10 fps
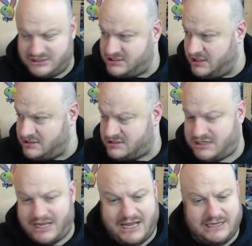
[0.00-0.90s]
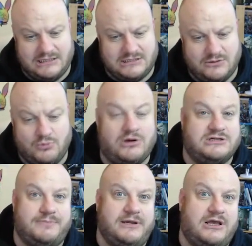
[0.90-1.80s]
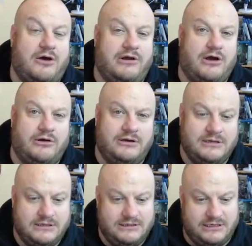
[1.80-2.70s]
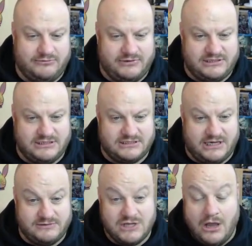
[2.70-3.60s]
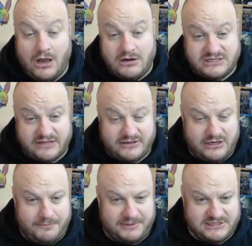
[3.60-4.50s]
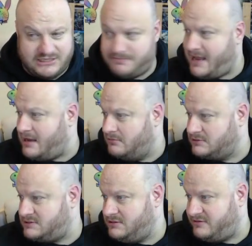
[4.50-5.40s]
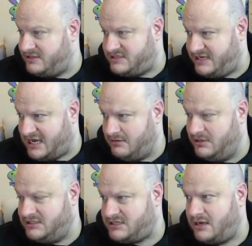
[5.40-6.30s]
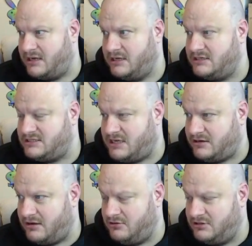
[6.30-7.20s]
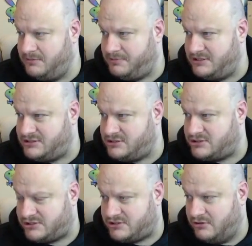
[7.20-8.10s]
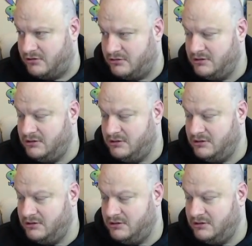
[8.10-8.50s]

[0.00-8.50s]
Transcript: discussed and what has been going on in recent times. Oh, is that the new Blizzard mount? The Tiananmen tank? Is that going on the Blizzard store?